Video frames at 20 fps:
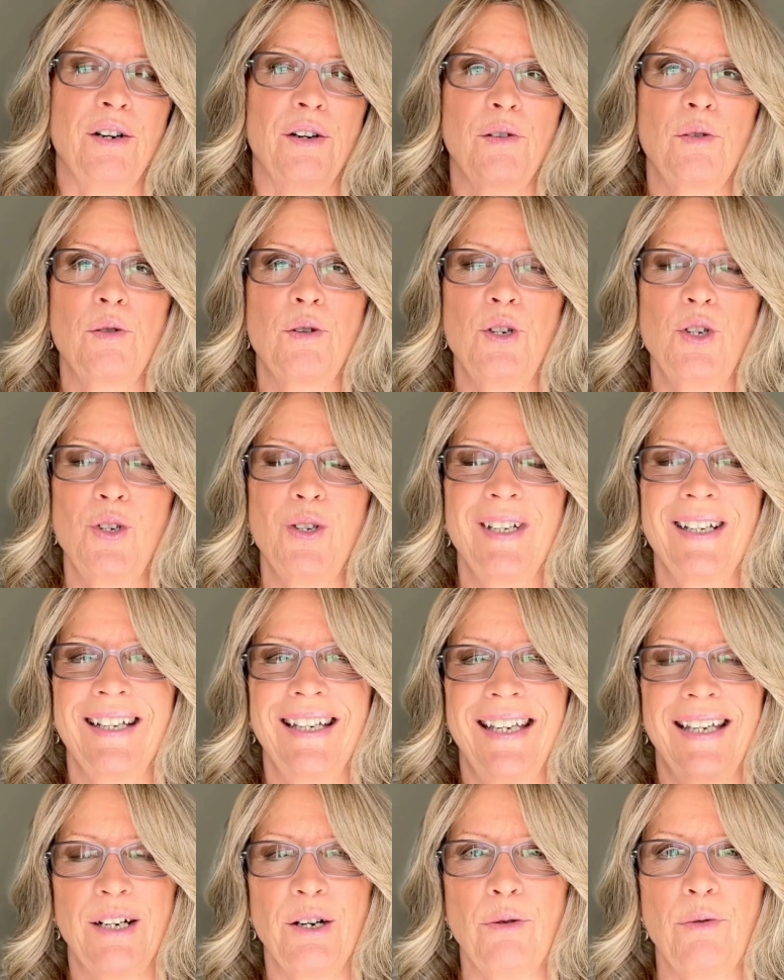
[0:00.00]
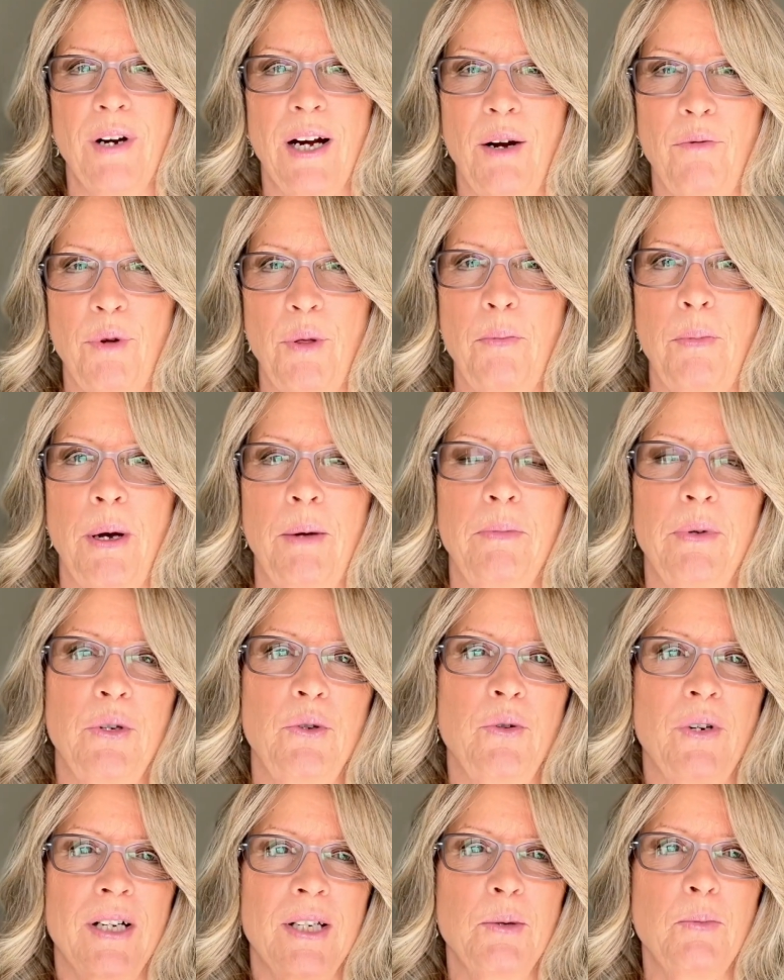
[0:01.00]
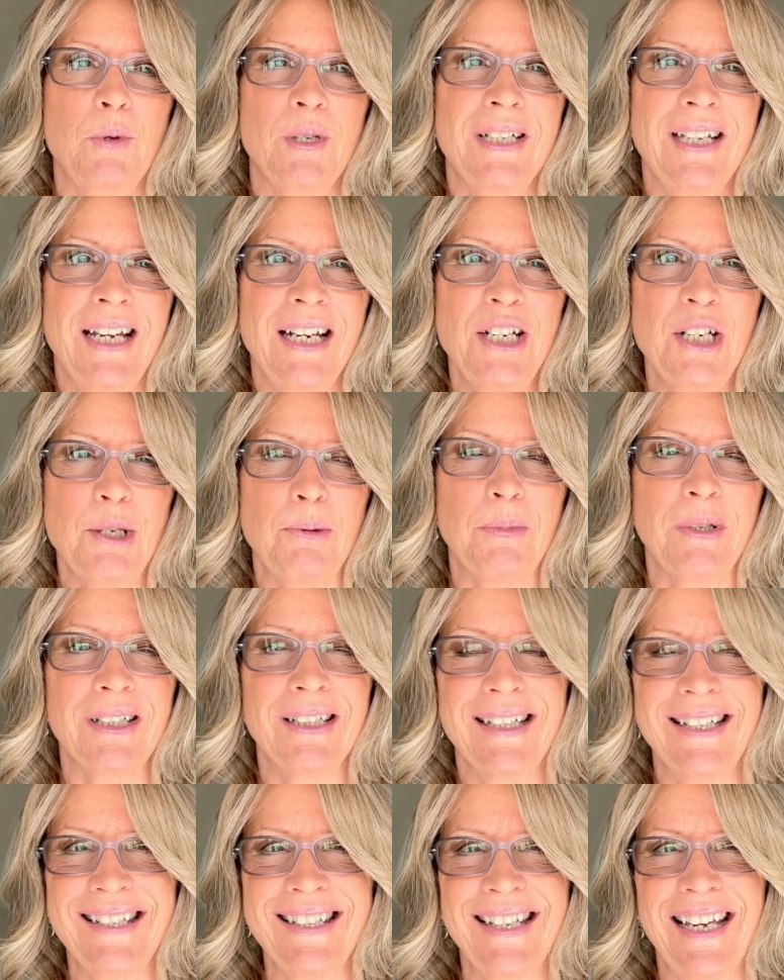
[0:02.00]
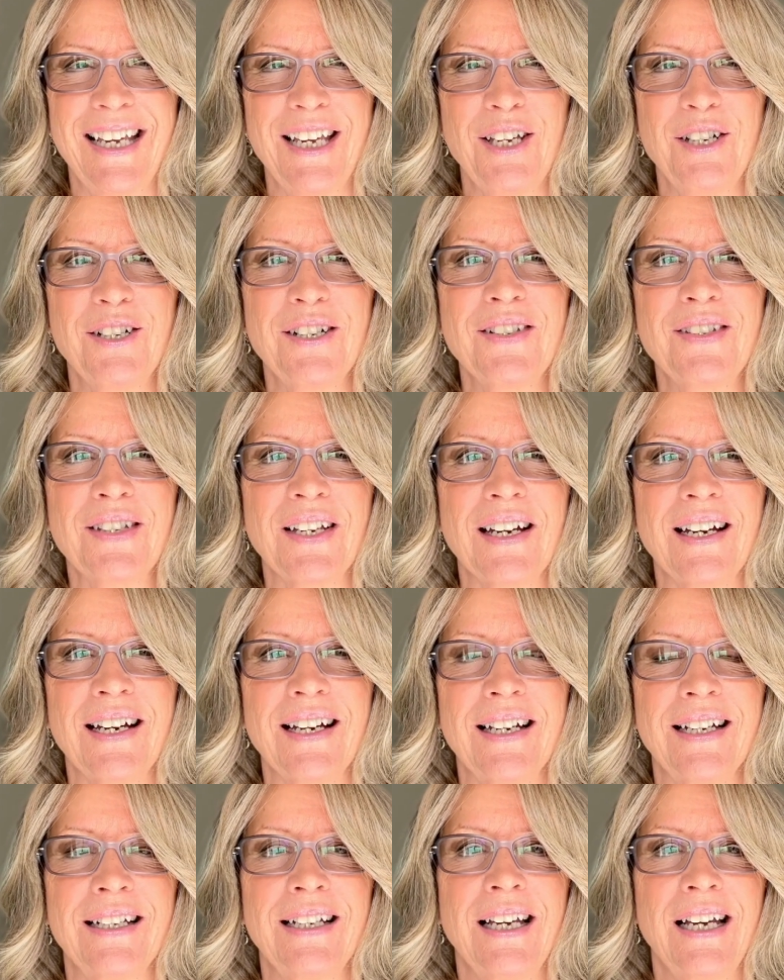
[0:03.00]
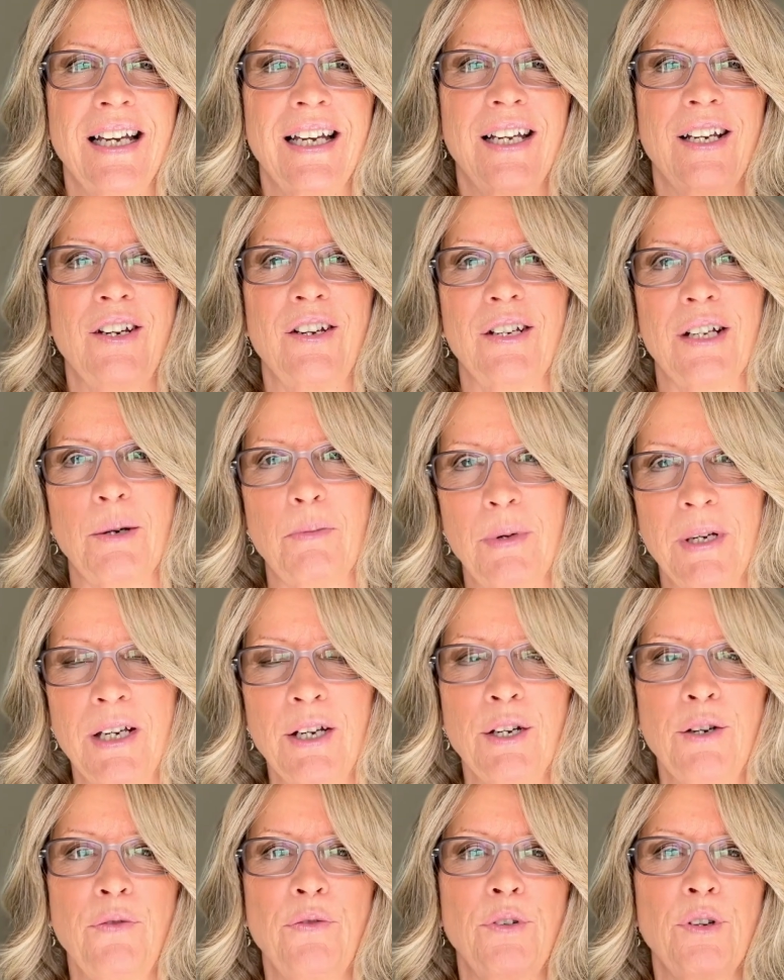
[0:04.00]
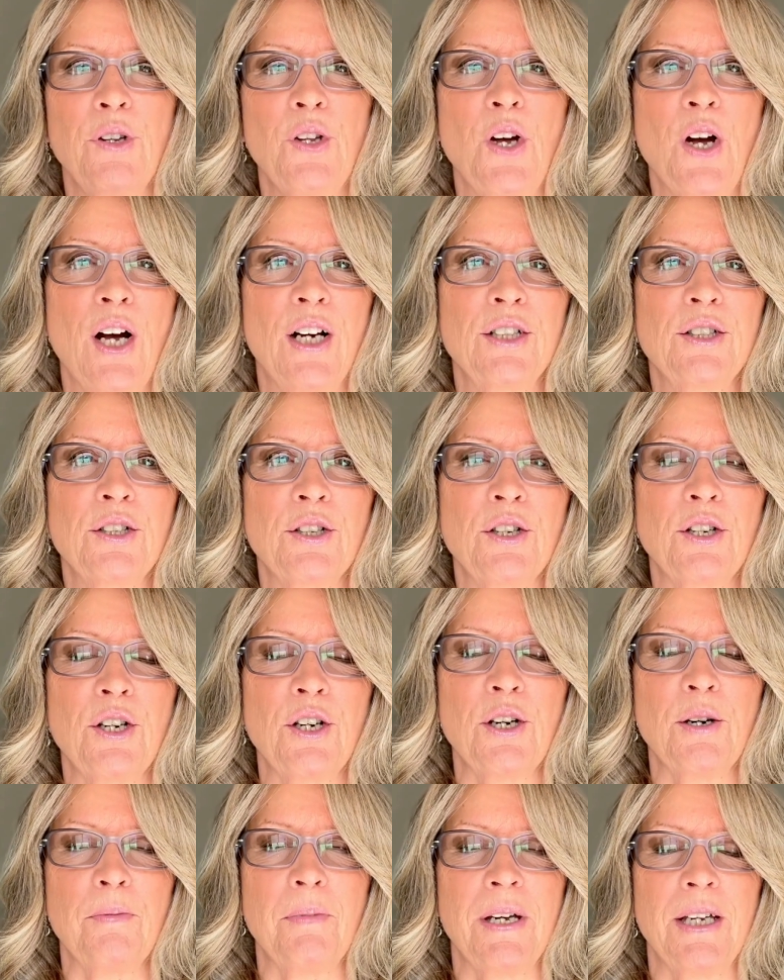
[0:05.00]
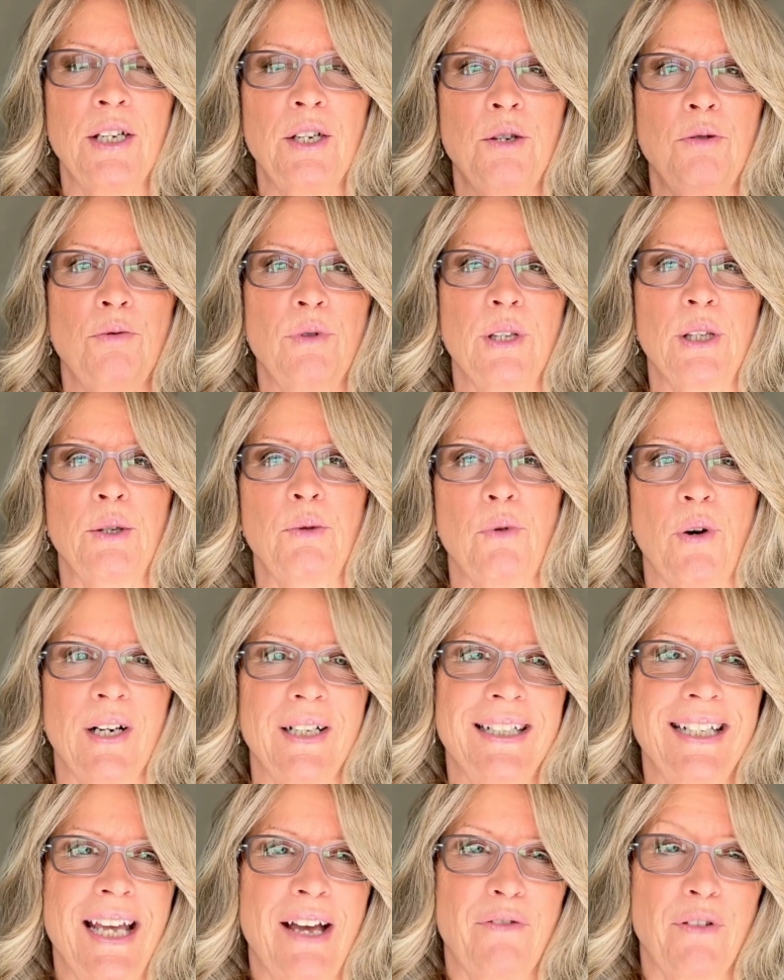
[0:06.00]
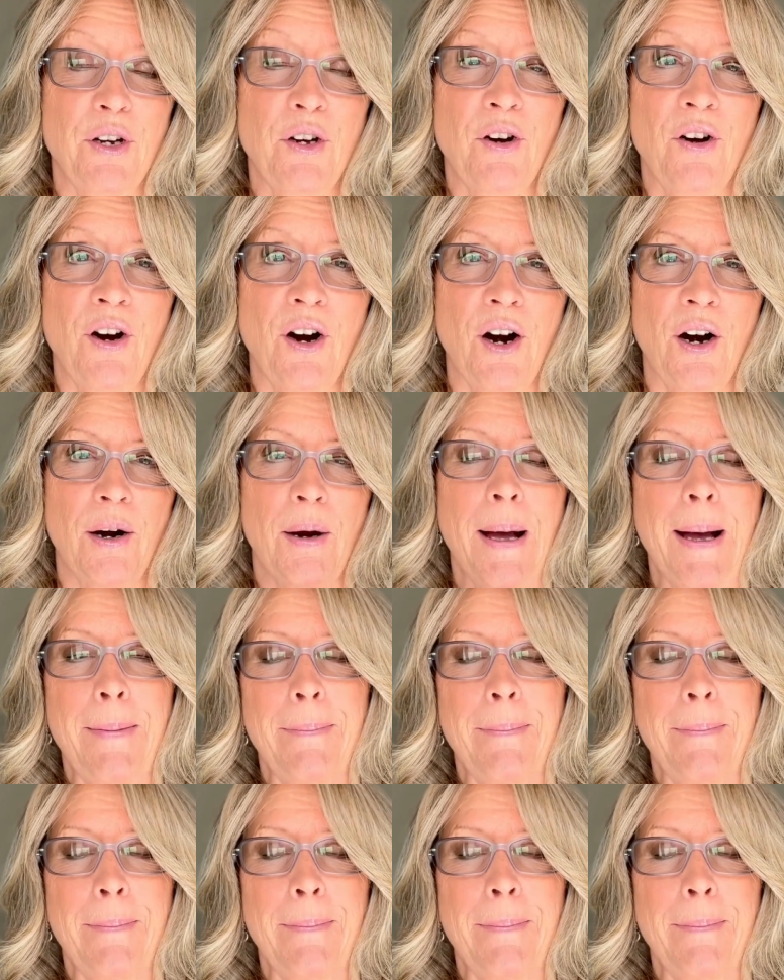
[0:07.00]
Of course, you can get around with public transportation, but let's say you decide you're going to be here for long term, you really want to have a car.